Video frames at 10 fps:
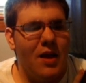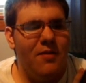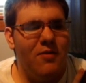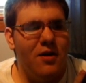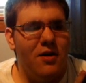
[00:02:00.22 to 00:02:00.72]

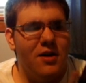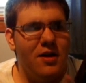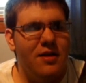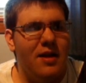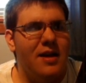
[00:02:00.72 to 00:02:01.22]
I've heard
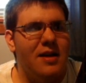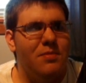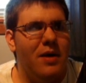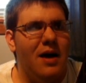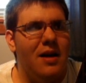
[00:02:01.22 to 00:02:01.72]
good things
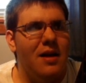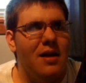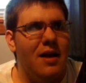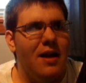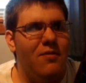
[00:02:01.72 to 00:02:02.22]
about
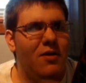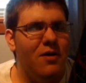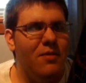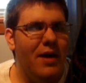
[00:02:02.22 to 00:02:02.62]
it and I've heard